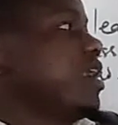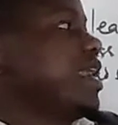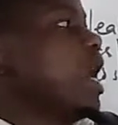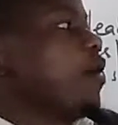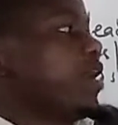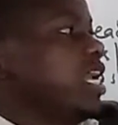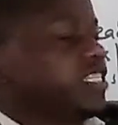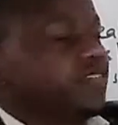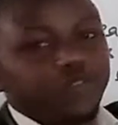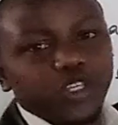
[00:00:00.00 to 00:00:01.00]
now
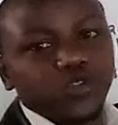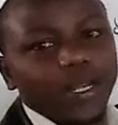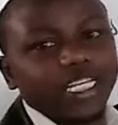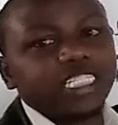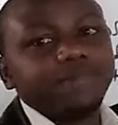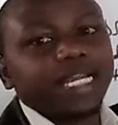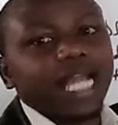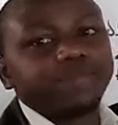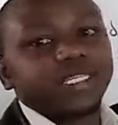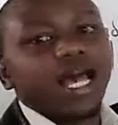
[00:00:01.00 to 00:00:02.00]
relative to this one, it
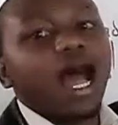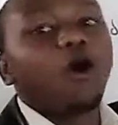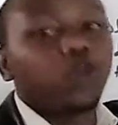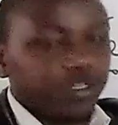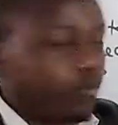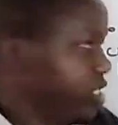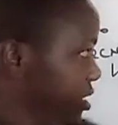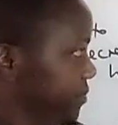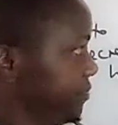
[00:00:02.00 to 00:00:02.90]
becomes a hot body.